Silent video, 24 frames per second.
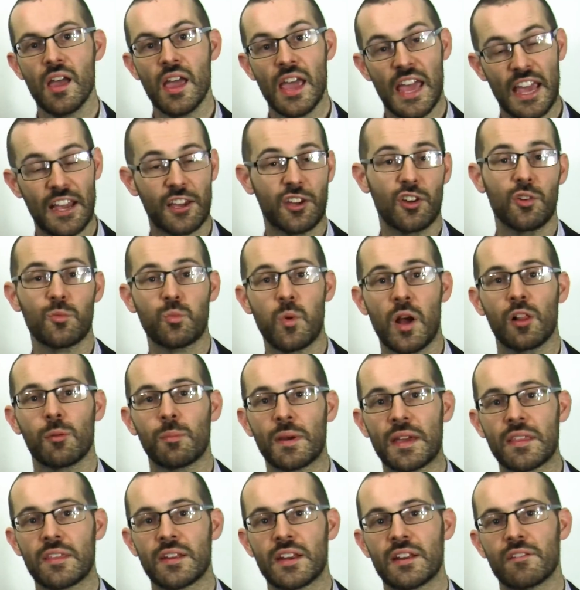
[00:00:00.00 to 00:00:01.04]
it could well
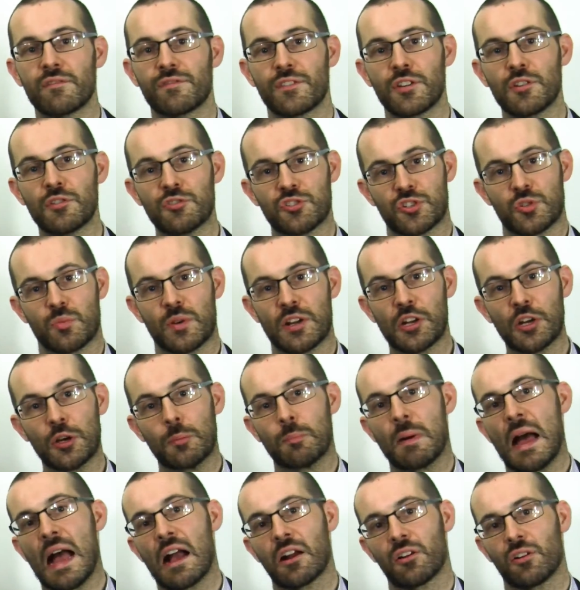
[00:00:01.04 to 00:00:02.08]
be that in future we look
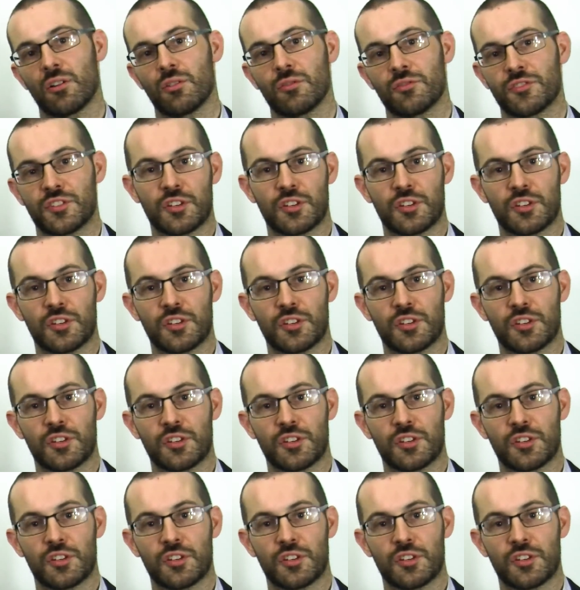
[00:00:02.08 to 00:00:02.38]
back on